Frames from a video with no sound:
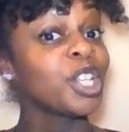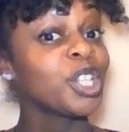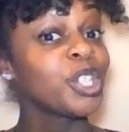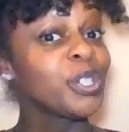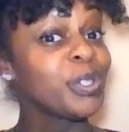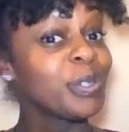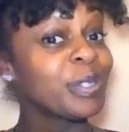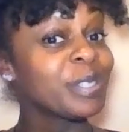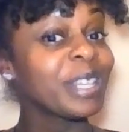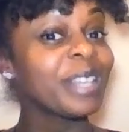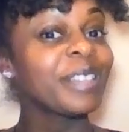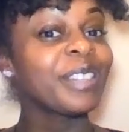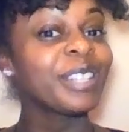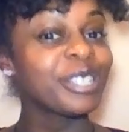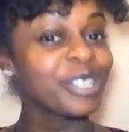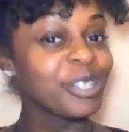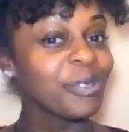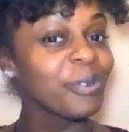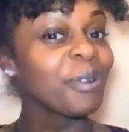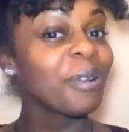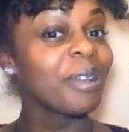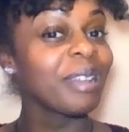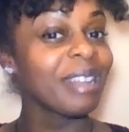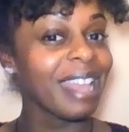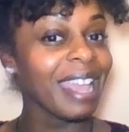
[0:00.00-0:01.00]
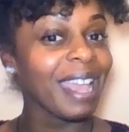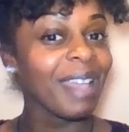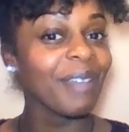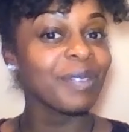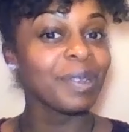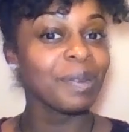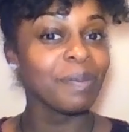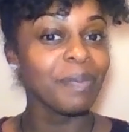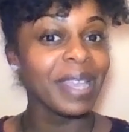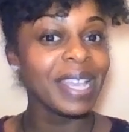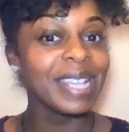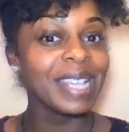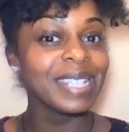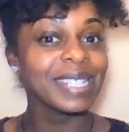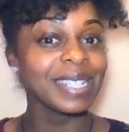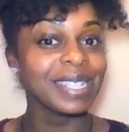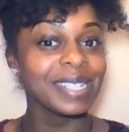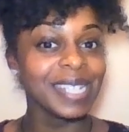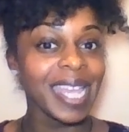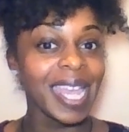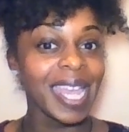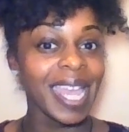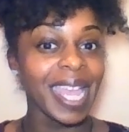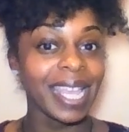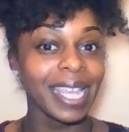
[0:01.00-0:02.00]
you said that you were going to have an amazing
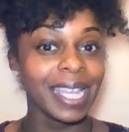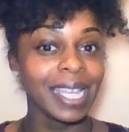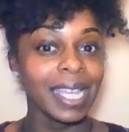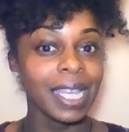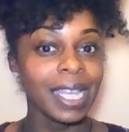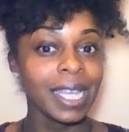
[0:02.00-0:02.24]
day.